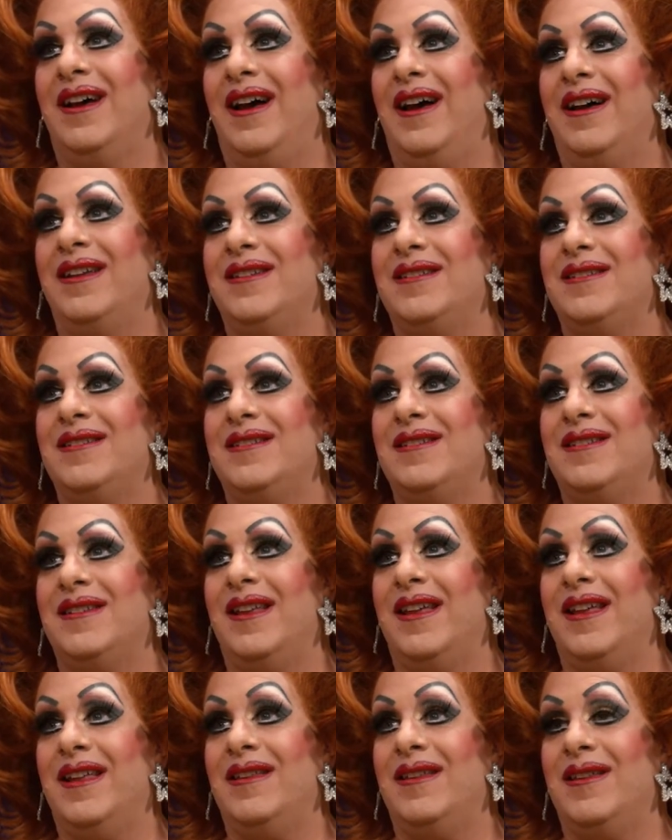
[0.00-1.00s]
And
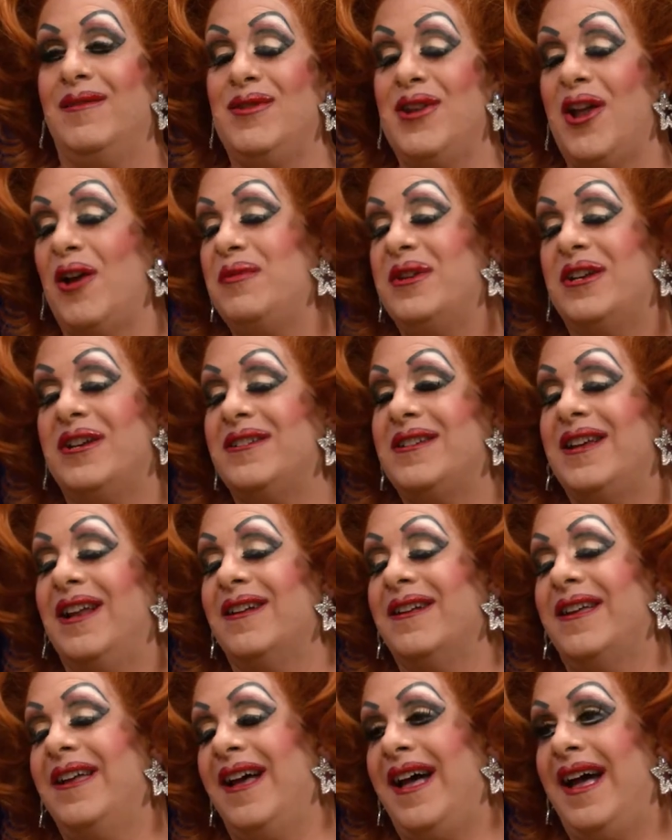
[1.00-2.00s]
nobody could tell
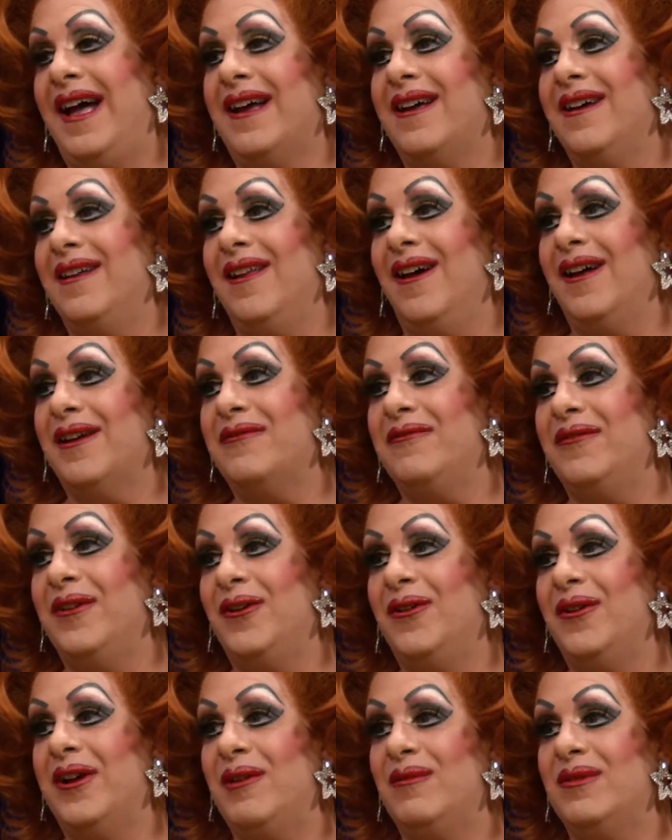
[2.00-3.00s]
a gag like
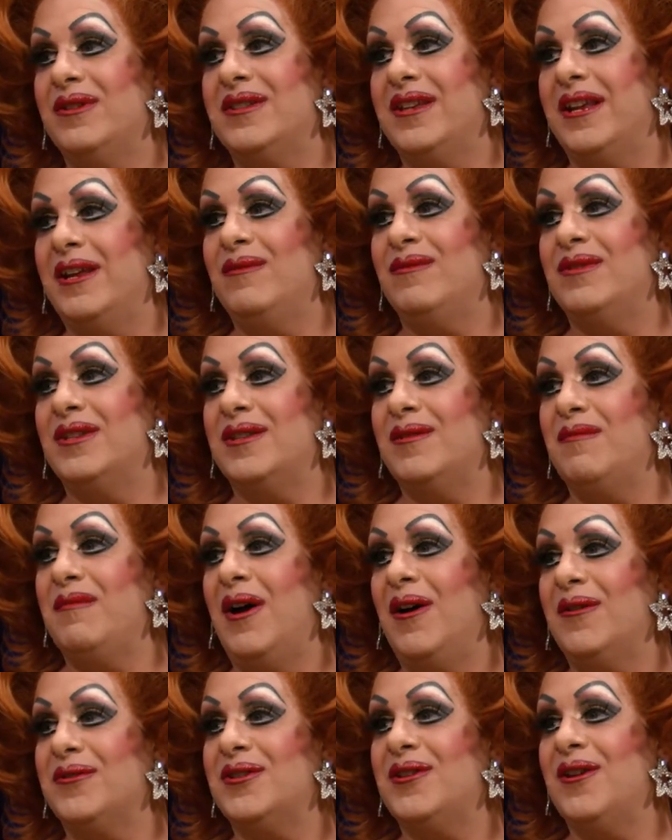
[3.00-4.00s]
Phil. He was the
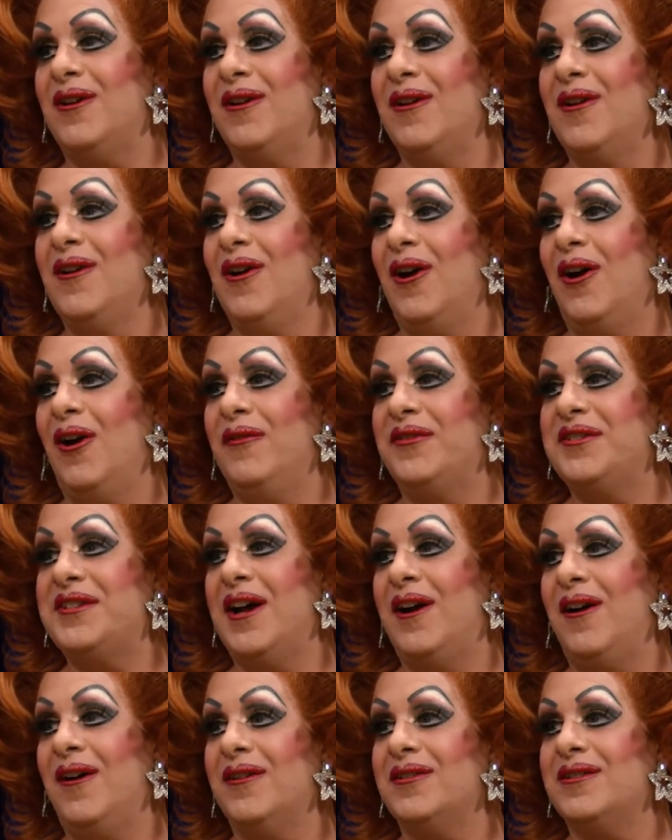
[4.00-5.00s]
master of his
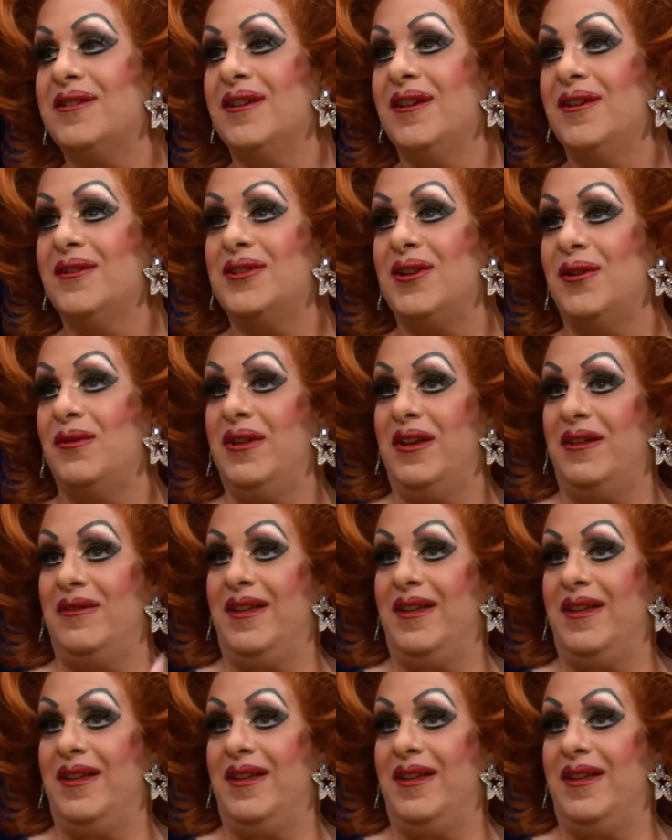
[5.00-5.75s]
art. So